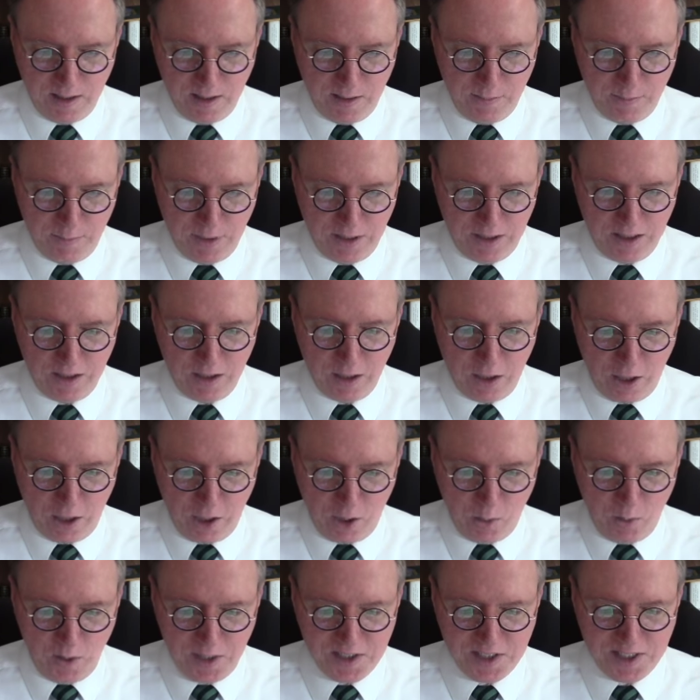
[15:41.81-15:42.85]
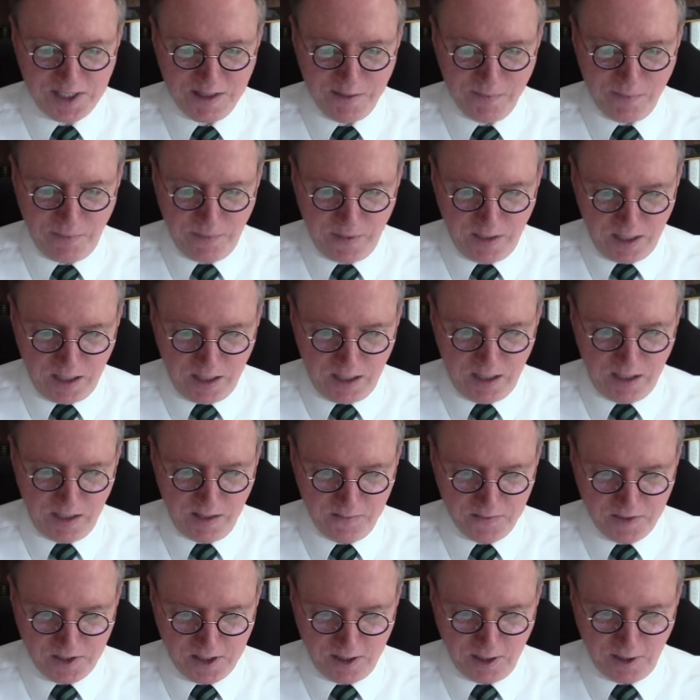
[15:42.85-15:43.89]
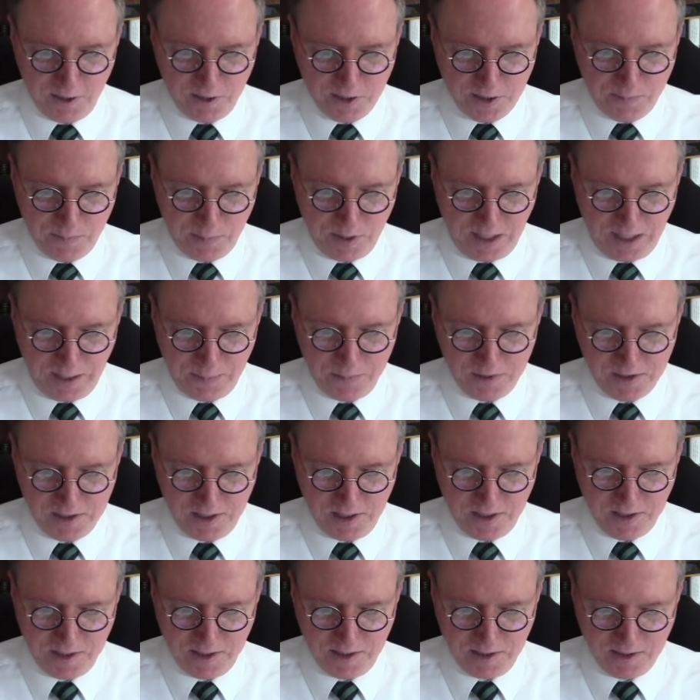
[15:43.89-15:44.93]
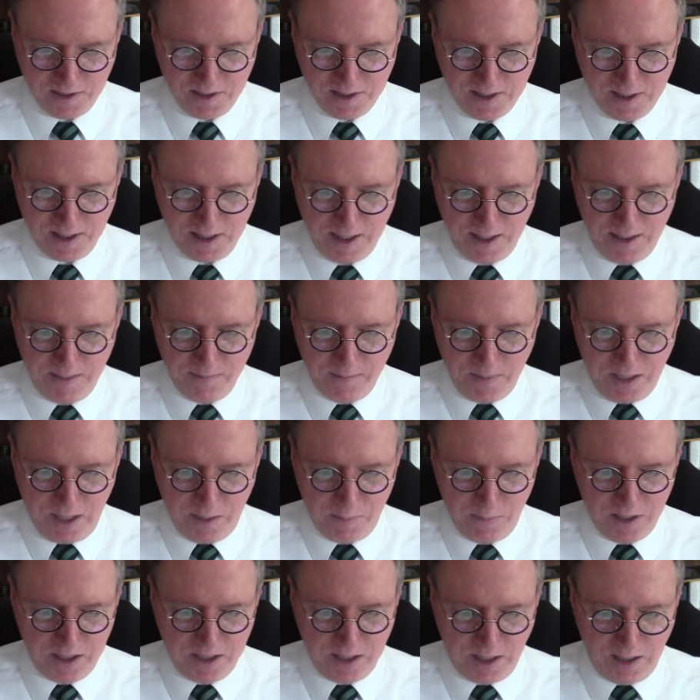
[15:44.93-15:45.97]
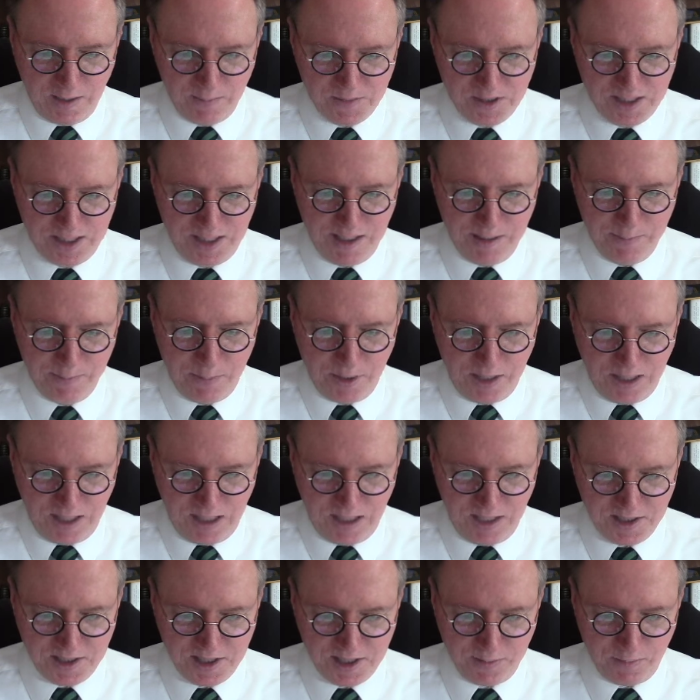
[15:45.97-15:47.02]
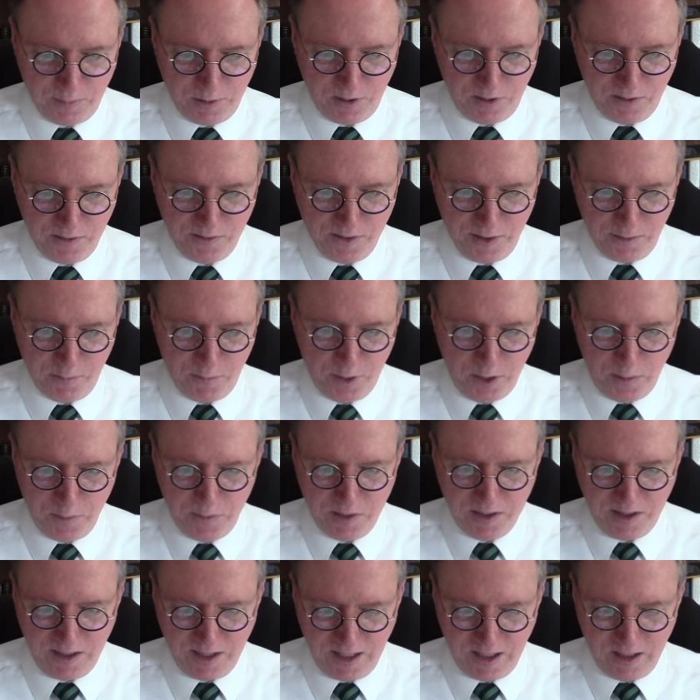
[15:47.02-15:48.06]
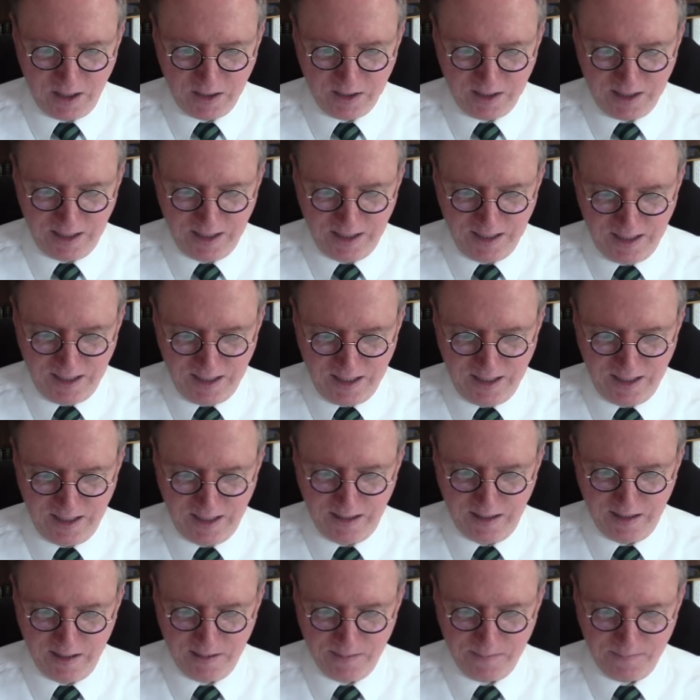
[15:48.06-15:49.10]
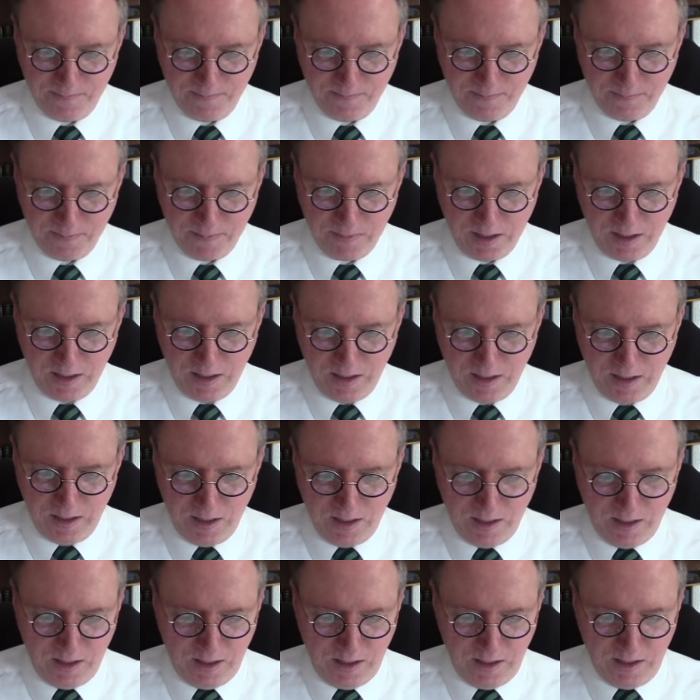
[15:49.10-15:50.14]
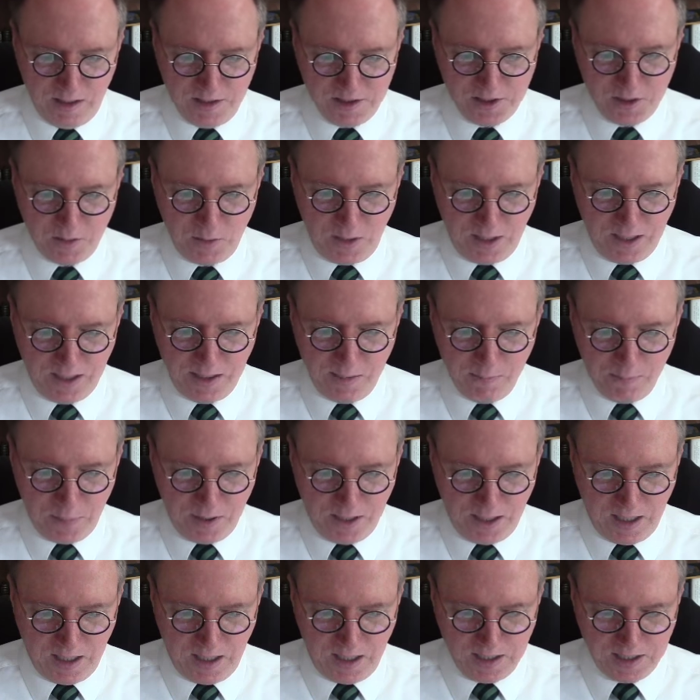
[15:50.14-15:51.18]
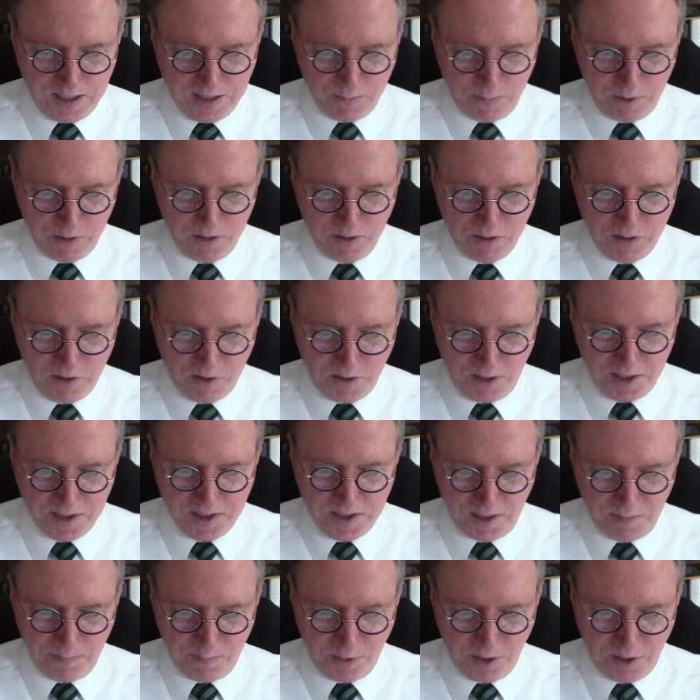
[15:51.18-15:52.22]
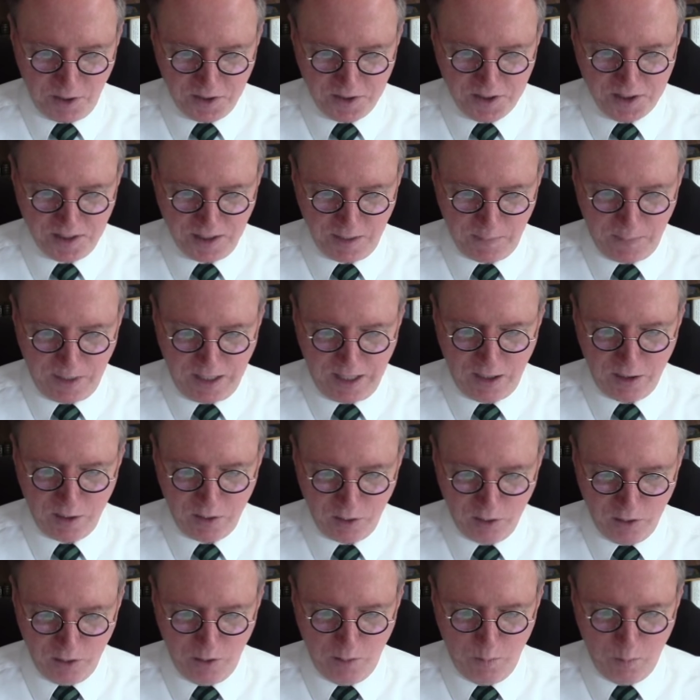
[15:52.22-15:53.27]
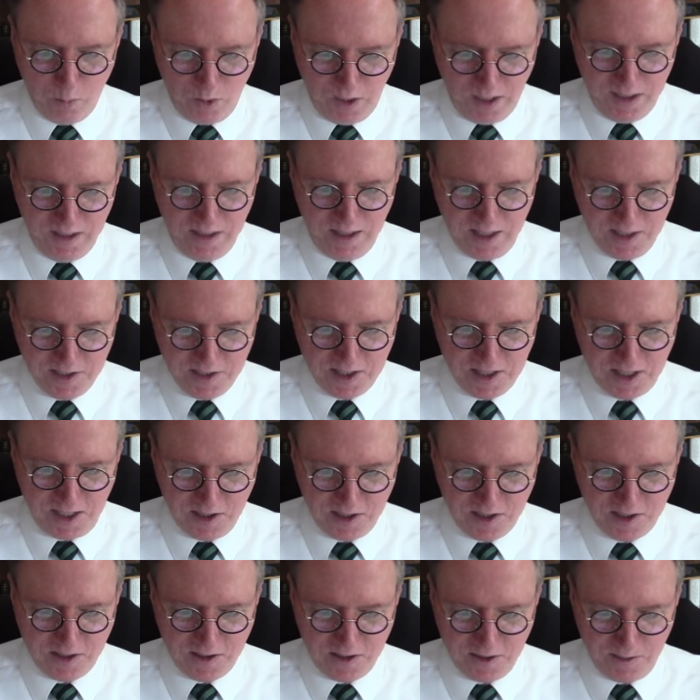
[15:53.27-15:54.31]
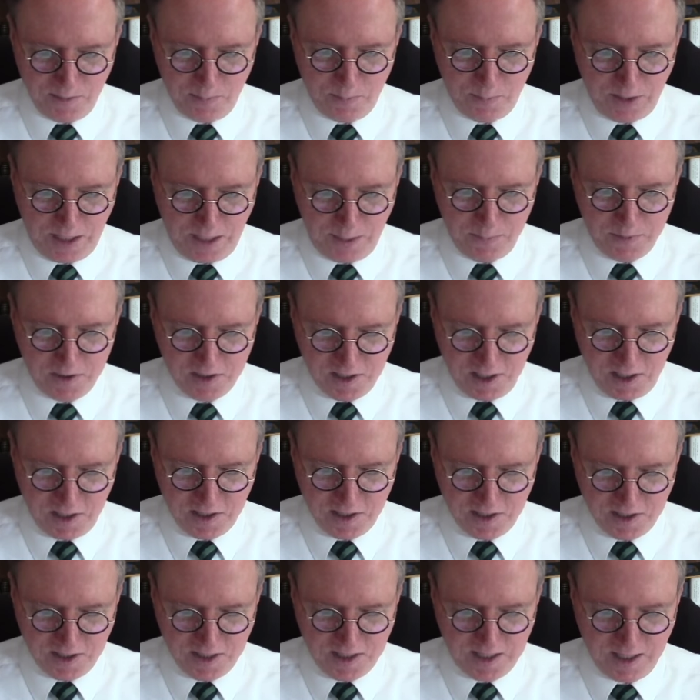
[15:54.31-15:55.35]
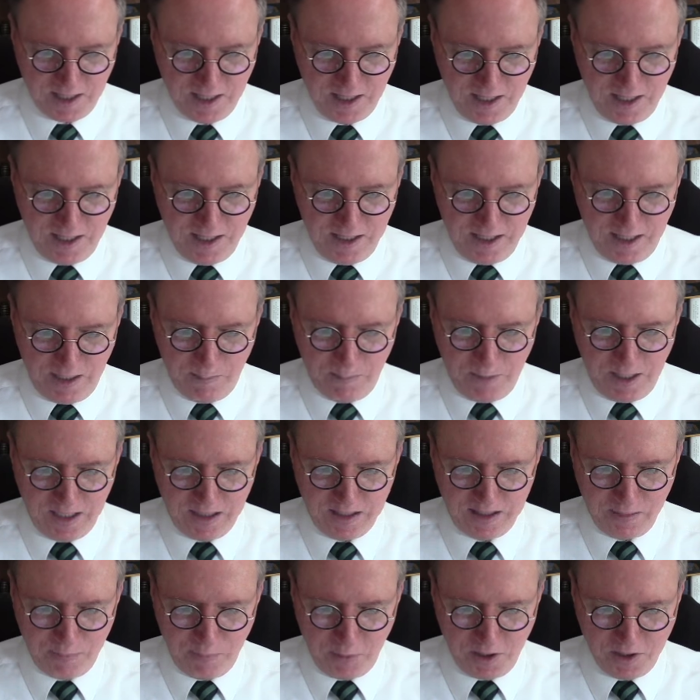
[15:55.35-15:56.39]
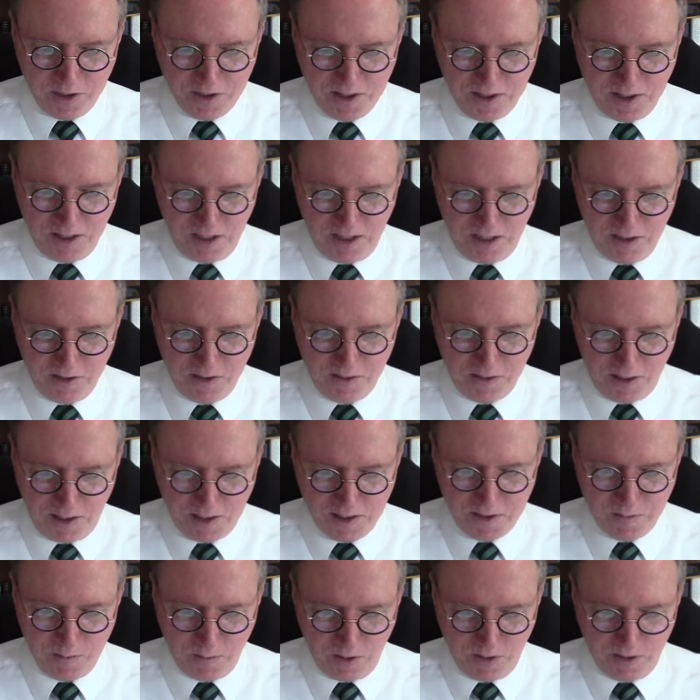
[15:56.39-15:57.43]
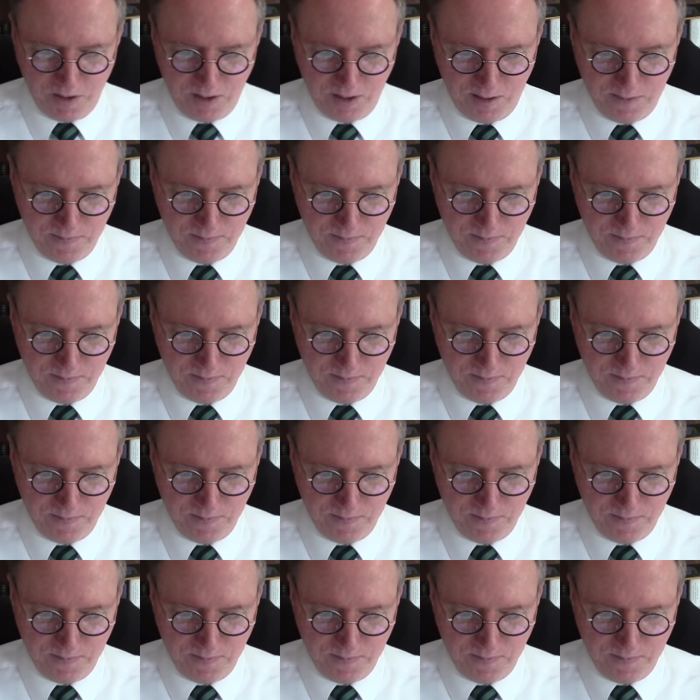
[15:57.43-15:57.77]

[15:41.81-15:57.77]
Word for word: but it always involves those propositions and becomes impossible the moment they are denied. It is quite impossible to trust a person about whom one assents to propositions that make the person untrustworthy,